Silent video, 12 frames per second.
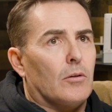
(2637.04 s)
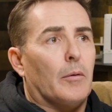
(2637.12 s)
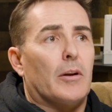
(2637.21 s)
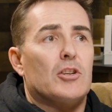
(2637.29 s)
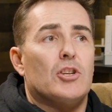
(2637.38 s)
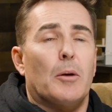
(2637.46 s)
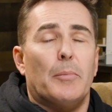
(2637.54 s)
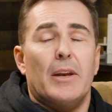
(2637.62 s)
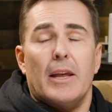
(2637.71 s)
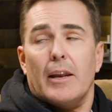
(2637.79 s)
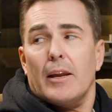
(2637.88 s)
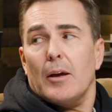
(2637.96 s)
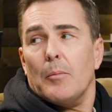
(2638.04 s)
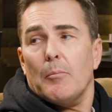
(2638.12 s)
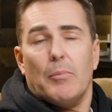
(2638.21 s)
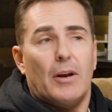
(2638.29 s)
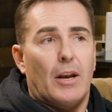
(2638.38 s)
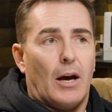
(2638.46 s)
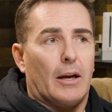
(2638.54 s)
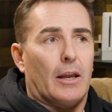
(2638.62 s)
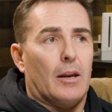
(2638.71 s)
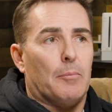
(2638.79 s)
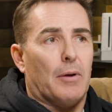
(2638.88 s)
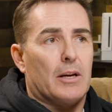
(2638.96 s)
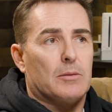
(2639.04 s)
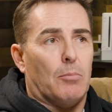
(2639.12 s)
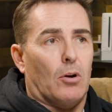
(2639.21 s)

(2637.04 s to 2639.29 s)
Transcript: So I want to jump and hit him, but not get hit by his